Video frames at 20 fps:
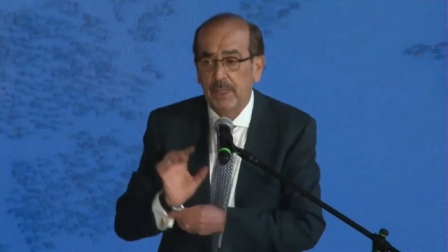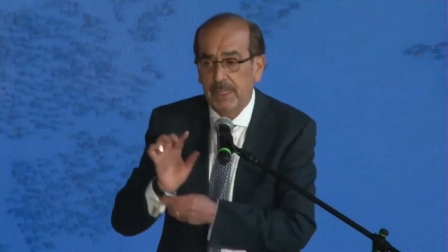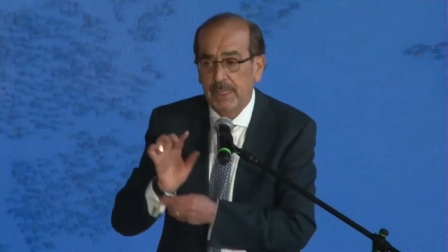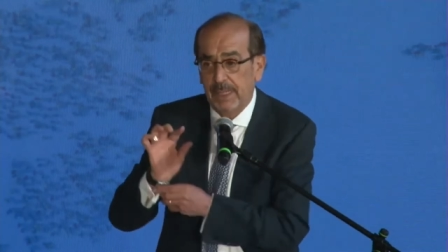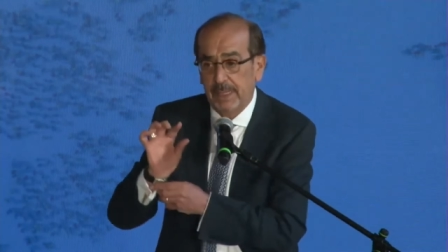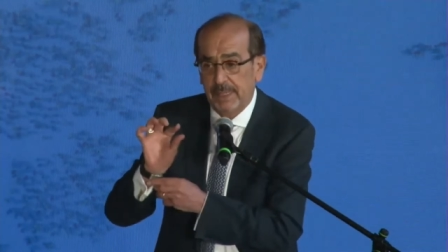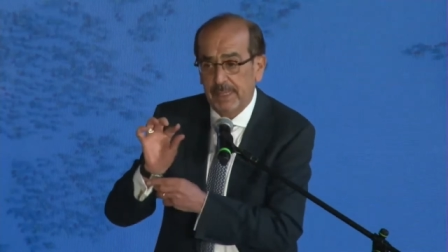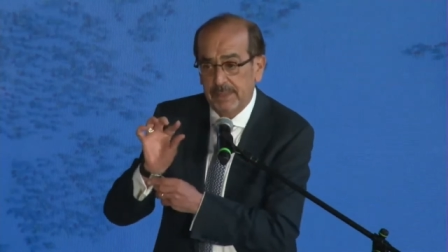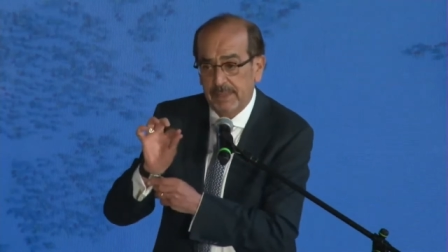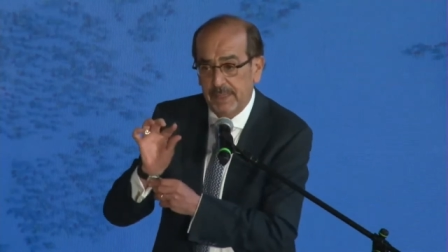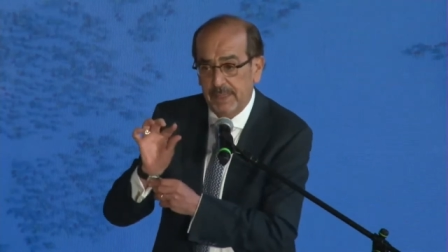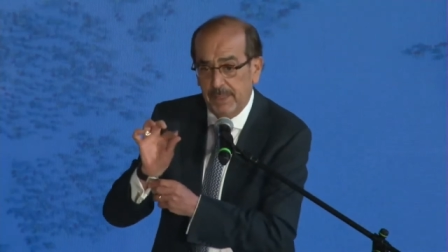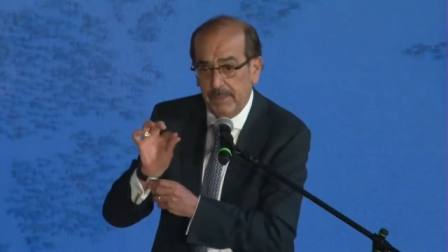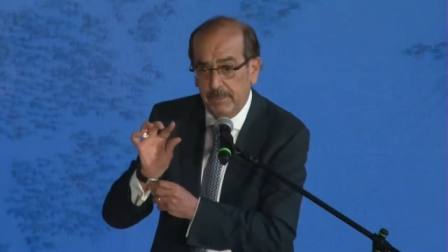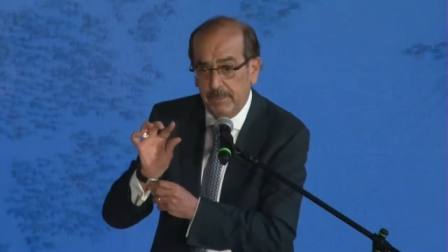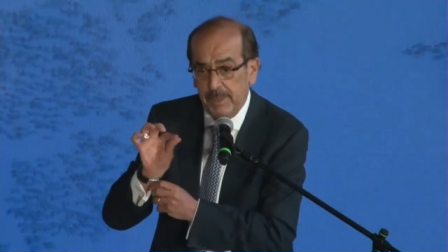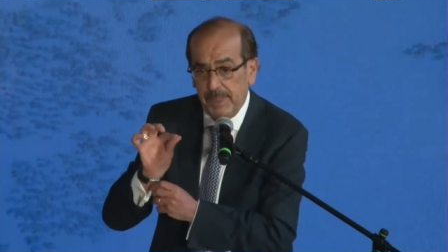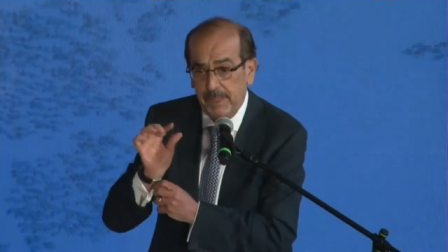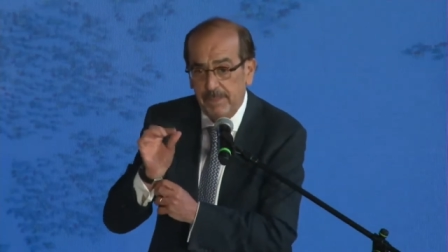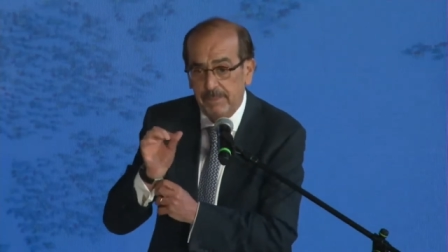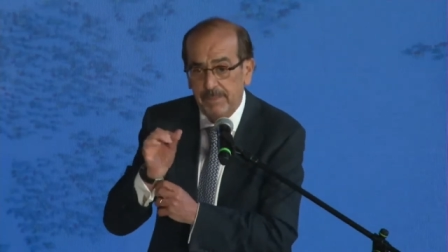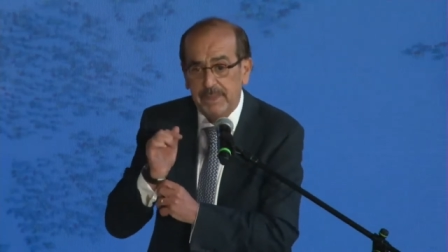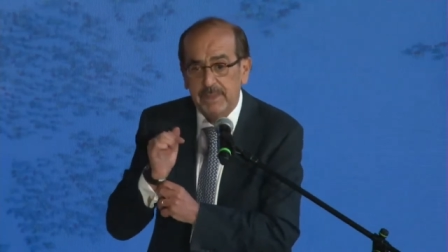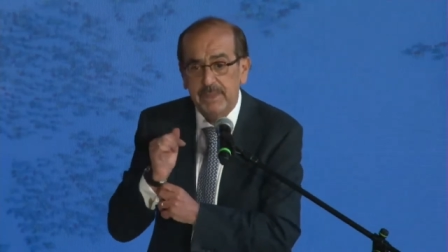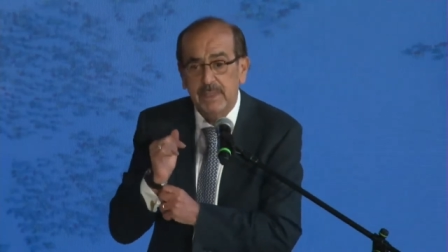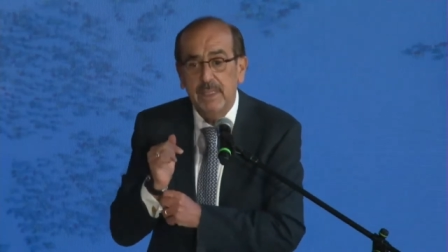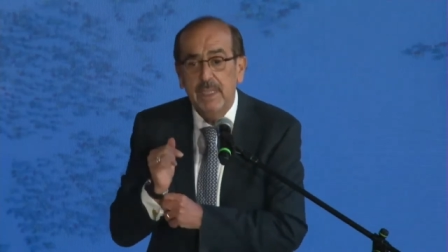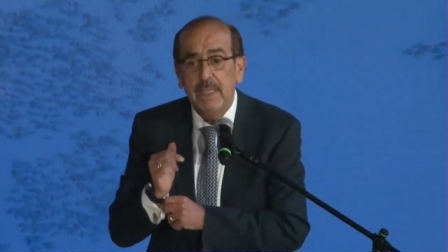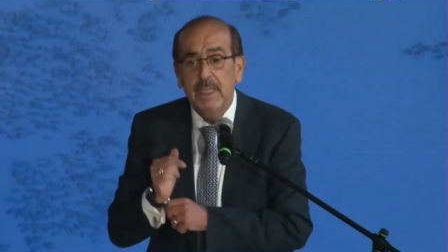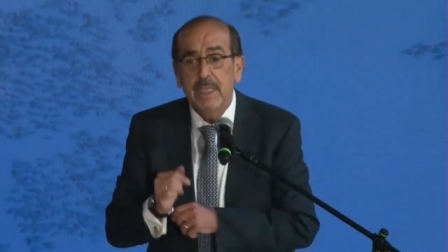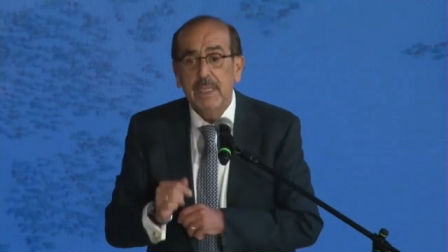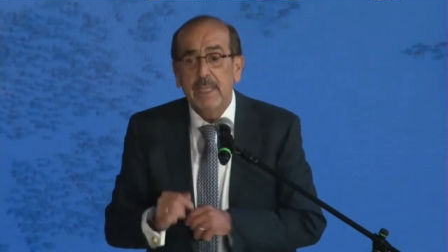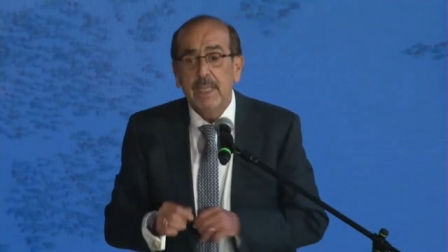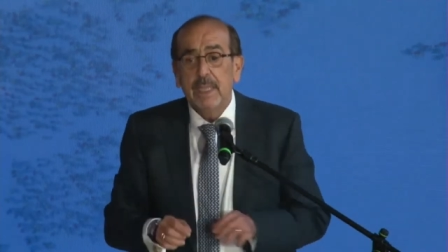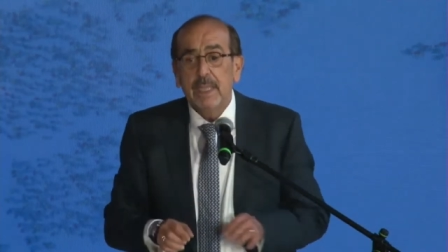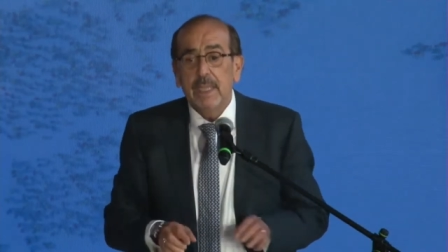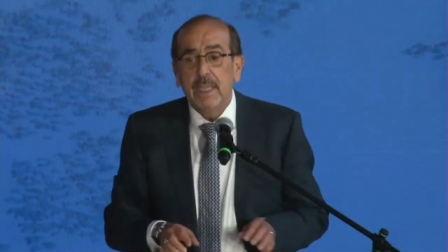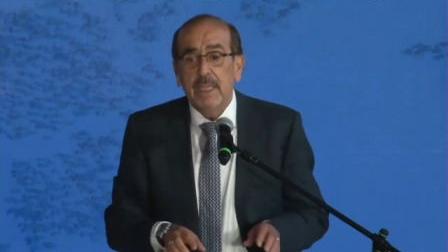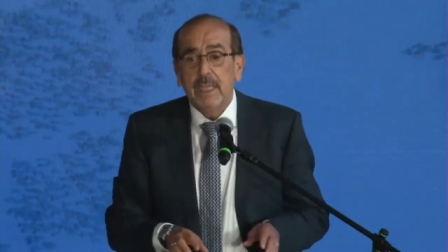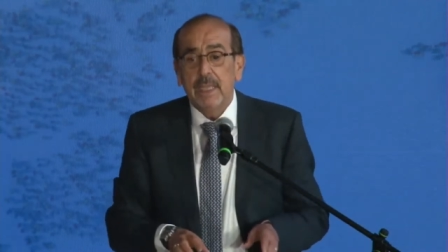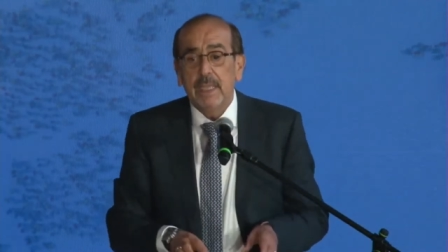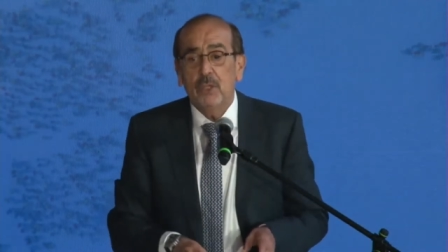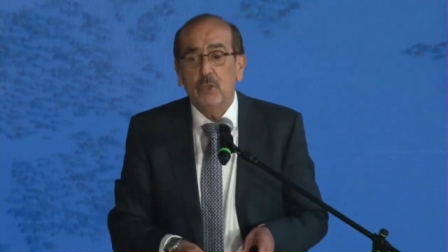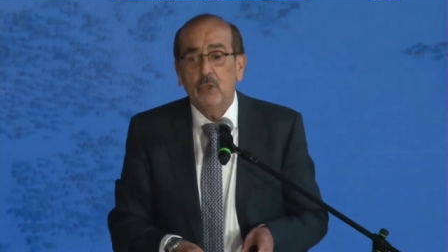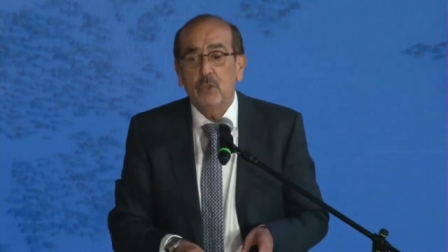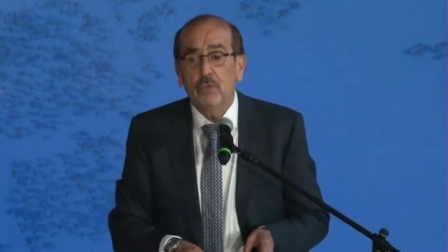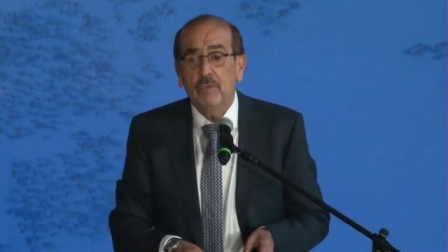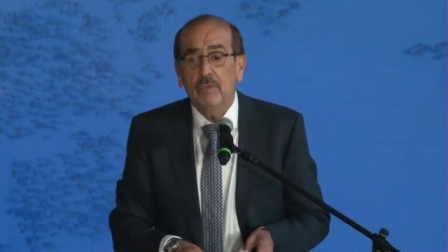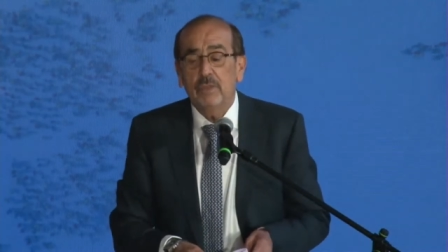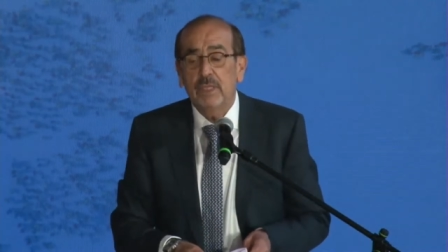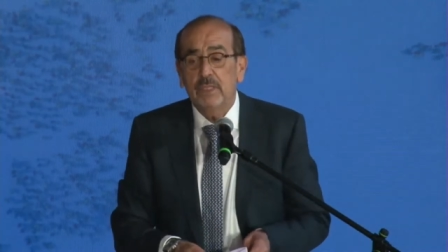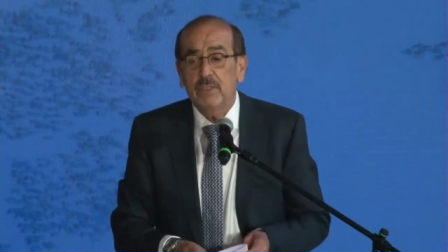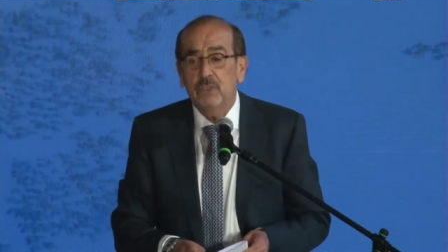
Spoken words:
could give many, many more examples,